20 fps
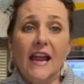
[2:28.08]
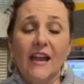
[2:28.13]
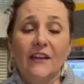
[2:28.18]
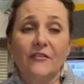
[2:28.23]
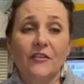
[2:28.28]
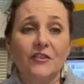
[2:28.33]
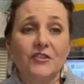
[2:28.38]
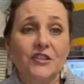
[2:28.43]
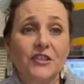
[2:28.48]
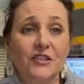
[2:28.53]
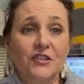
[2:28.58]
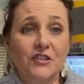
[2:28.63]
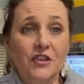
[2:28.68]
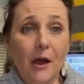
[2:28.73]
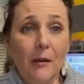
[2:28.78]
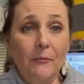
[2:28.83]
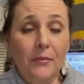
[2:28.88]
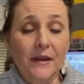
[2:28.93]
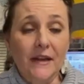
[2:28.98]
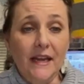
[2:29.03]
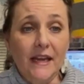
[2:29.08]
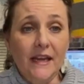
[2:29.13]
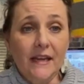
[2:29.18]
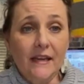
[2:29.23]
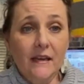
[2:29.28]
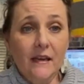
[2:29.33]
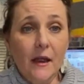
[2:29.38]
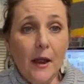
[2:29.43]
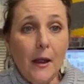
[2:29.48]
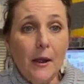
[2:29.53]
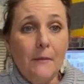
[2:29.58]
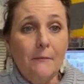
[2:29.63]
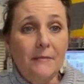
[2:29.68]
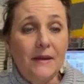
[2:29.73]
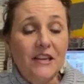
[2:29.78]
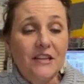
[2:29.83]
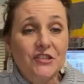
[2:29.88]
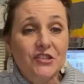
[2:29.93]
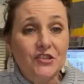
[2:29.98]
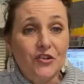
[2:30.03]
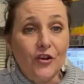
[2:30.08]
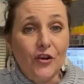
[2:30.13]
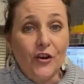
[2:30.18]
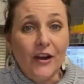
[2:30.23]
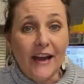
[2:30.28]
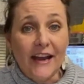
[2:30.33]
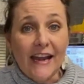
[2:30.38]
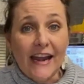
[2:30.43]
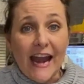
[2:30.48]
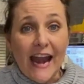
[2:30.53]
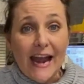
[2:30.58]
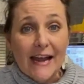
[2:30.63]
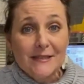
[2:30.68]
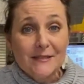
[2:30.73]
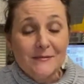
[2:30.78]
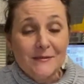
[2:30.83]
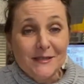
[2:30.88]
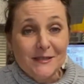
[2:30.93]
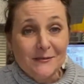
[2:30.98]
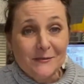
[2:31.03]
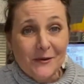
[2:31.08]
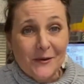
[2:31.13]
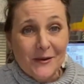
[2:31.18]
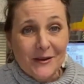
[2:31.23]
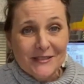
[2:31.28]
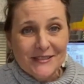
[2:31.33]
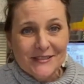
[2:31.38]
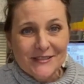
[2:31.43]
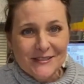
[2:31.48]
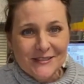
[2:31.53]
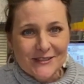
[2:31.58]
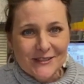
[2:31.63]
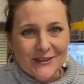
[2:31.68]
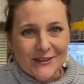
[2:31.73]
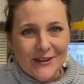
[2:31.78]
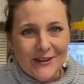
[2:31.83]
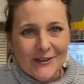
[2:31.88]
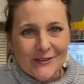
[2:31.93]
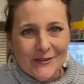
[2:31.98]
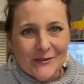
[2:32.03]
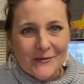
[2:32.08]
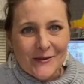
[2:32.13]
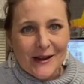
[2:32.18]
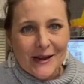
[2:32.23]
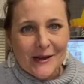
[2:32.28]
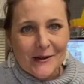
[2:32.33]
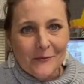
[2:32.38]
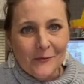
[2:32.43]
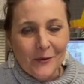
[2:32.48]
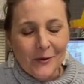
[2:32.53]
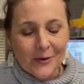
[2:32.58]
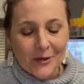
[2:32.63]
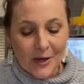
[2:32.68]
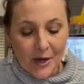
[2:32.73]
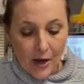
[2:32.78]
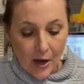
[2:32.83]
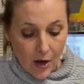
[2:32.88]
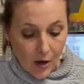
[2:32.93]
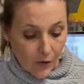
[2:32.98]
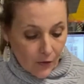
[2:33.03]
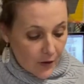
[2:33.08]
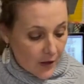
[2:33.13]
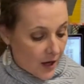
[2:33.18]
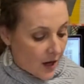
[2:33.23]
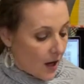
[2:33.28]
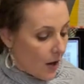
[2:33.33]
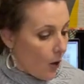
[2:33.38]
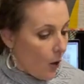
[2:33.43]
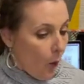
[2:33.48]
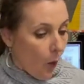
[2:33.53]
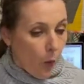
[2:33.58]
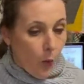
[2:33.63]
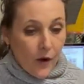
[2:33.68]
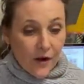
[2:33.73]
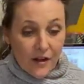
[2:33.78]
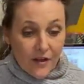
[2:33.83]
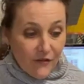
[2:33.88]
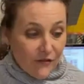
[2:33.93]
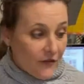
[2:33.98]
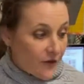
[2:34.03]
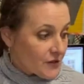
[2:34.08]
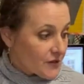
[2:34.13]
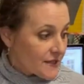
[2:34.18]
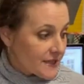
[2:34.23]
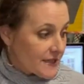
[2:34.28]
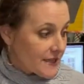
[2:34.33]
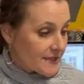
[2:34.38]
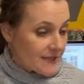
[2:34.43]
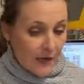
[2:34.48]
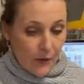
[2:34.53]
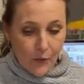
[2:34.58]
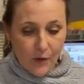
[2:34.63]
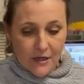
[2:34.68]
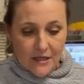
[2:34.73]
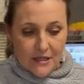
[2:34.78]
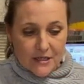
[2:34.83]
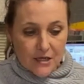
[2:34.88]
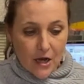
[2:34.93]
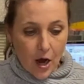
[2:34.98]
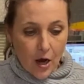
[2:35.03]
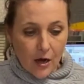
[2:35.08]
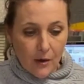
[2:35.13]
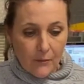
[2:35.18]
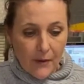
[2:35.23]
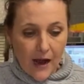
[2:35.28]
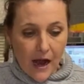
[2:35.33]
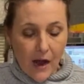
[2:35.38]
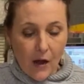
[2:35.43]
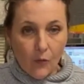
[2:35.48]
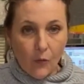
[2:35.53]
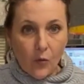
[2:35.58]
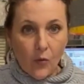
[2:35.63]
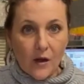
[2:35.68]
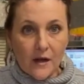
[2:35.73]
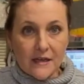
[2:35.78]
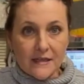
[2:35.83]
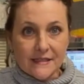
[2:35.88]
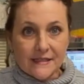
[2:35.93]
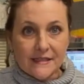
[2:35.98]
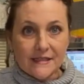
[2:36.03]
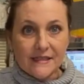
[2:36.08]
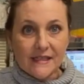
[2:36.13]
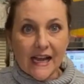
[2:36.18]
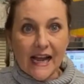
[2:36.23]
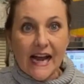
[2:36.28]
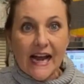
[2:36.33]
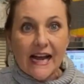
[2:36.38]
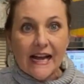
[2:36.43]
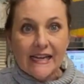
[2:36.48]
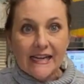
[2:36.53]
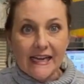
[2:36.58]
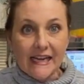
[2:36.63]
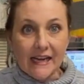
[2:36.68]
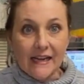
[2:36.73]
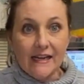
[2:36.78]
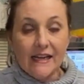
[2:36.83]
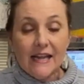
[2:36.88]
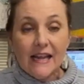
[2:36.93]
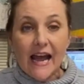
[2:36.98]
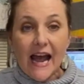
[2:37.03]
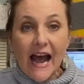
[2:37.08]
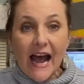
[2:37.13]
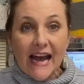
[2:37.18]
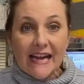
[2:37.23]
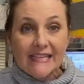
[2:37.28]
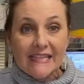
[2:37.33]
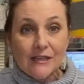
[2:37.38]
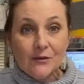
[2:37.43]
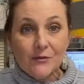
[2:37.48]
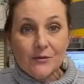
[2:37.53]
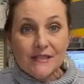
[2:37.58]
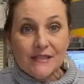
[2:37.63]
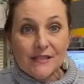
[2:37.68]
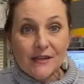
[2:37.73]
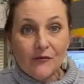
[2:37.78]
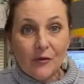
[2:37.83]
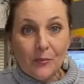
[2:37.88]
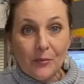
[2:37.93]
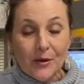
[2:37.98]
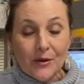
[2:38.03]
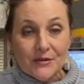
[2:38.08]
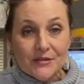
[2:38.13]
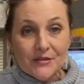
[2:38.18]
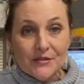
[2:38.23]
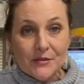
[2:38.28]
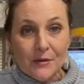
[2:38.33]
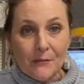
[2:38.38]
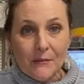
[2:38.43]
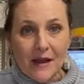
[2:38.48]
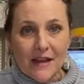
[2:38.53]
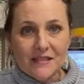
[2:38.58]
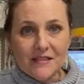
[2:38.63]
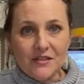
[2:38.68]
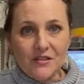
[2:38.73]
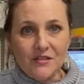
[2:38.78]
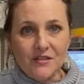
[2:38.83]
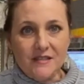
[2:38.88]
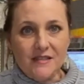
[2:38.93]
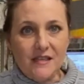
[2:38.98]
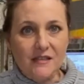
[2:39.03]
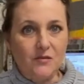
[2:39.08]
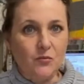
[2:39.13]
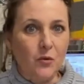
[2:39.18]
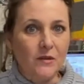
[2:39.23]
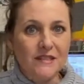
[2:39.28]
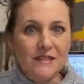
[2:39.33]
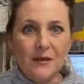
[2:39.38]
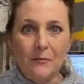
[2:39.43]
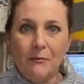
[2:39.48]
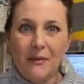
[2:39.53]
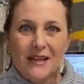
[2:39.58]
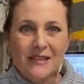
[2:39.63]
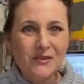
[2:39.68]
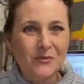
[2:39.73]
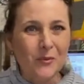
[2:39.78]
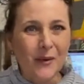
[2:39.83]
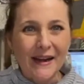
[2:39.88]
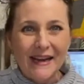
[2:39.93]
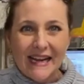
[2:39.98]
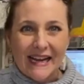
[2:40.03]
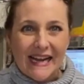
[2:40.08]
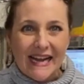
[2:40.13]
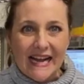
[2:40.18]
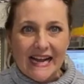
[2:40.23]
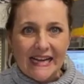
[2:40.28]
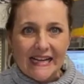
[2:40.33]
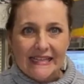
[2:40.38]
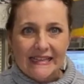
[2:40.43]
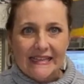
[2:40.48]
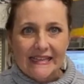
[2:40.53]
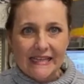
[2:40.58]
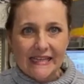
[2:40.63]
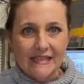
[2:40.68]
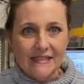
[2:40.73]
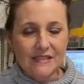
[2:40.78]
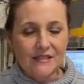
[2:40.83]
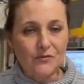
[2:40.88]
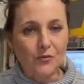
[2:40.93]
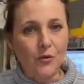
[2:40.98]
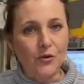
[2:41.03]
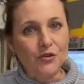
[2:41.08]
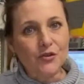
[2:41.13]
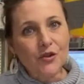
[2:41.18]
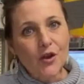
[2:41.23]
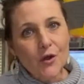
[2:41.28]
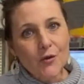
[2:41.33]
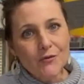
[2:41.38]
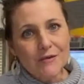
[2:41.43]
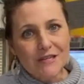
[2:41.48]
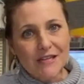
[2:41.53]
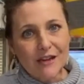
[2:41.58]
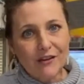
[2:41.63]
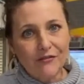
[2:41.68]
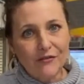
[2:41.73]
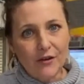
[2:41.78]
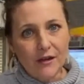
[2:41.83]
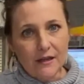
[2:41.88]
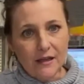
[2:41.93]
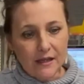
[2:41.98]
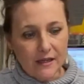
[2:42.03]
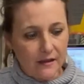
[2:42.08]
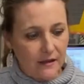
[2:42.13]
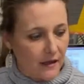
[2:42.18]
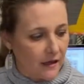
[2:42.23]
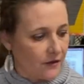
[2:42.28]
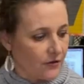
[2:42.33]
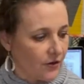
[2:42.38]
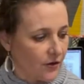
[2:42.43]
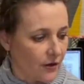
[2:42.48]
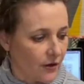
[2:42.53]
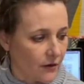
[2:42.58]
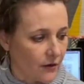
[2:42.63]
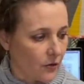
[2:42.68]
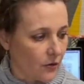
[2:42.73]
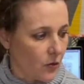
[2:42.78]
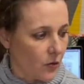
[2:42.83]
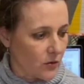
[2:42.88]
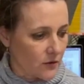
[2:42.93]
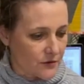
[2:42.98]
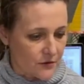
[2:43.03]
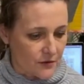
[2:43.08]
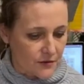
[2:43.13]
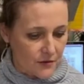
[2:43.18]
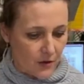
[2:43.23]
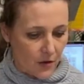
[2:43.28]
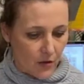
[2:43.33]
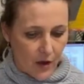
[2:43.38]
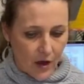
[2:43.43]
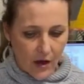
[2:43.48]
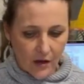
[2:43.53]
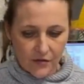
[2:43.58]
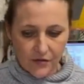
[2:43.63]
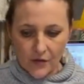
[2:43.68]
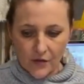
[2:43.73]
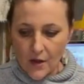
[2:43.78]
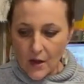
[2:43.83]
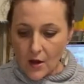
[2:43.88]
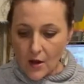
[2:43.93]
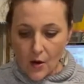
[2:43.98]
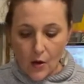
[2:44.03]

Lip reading: if you're just jumping in, be sure and ask me some questions along the way and we'll go. One of the first things I wanted to talk about was cutting. I did receive a personal message and says, what's the best way to cut this? Well, no differently than your quilter's cloth.